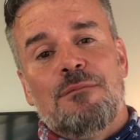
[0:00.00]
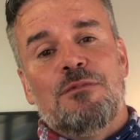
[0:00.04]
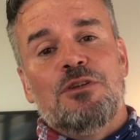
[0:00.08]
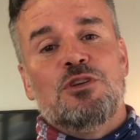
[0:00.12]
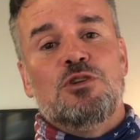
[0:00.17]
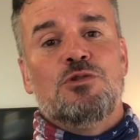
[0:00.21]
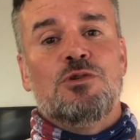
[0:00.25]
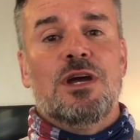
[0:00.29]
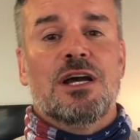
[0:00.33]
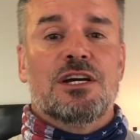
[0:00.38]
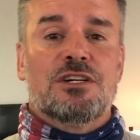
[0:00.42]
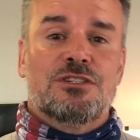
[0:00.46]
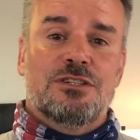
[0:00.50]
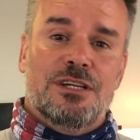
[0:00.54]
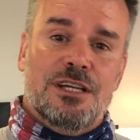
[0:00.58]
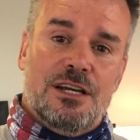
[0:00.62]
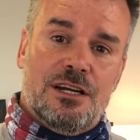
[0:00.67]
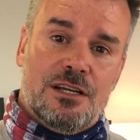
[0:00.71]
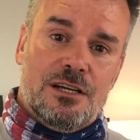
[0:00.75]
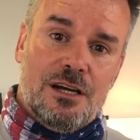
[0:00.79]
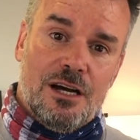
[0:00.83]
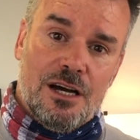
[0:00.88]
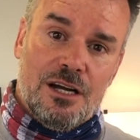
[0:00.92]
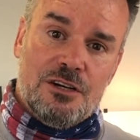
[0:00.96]
that you actually get a
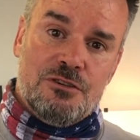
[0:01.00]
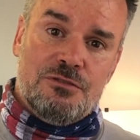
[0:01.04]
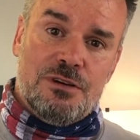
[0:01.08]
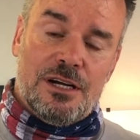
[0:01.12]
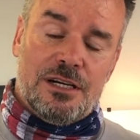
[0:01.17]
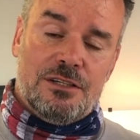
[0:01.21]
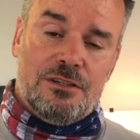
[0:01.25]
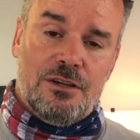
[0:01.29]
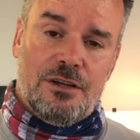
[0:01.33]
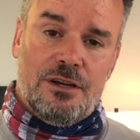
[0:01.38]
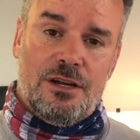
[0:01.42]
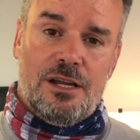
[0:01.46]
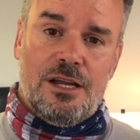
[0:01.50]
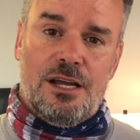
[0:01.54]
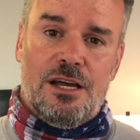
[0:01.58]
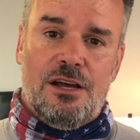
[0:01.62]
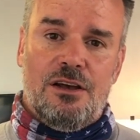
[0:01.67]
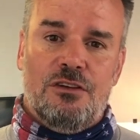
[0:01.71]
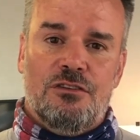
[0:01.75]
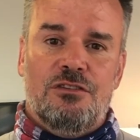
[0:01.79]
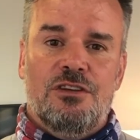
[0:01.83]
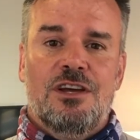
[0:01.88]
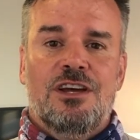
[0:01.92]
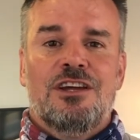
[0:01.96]
contract on the
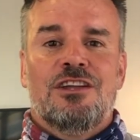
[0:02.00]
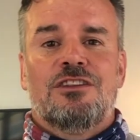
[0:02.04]
house